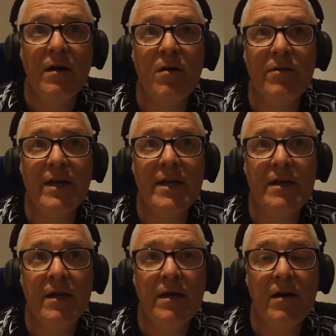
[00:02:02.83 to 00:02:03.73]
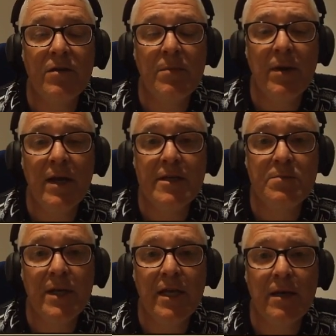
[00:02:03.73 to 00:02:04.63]
Are the players
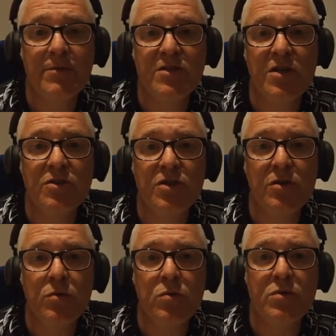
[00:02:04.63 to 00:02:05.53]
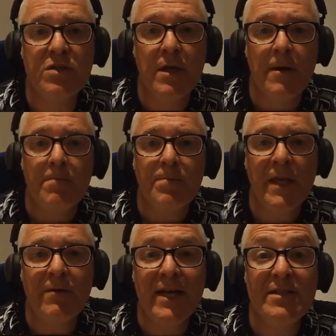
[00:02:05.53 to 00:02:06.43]
picking up the Surgicals,
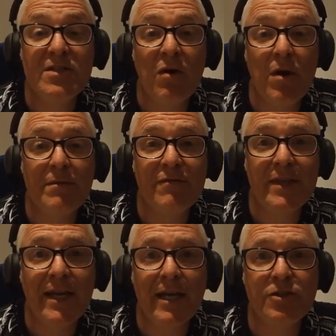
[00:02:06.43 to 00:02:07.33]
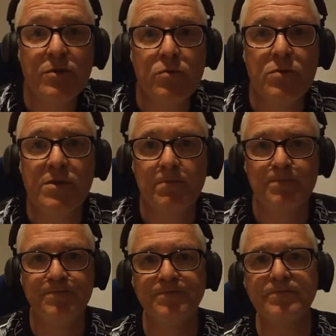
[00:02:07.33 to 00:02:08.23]
in time for the Nationals?
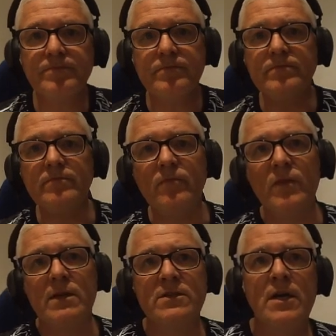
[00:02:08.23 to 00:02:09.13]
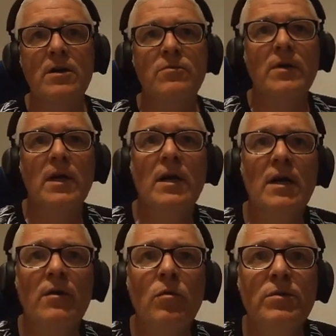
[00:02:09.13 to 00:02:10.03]
So
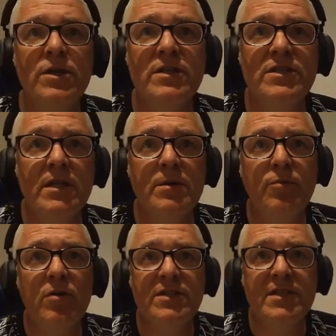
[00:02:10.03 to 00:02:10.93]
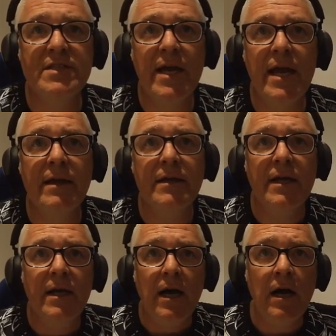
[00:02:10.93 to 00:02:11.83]
you can see the prices there
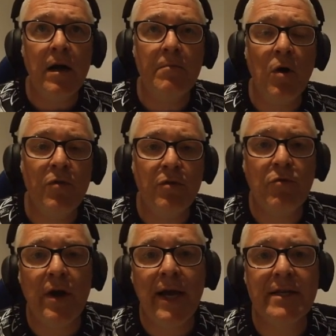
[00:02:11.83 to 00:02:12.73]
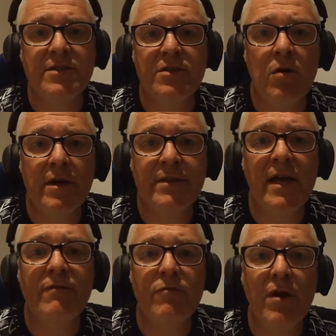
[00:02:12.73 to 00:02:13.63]
on the right hand side
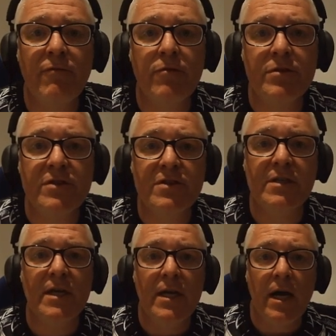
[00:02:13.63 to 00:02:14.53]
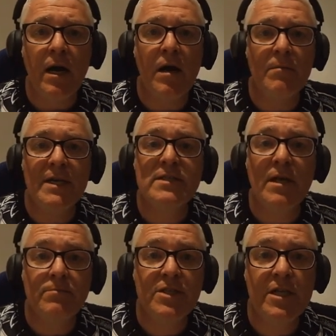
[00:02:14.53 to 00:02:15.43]
there for reference. It's
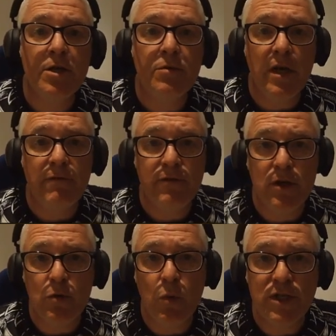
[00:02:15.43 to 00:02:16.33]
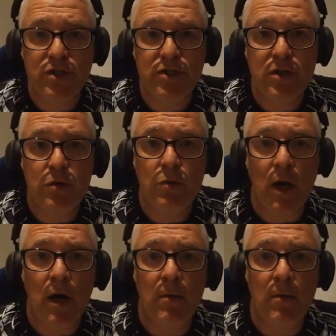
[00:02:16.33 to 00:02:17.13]
up to you if you wish to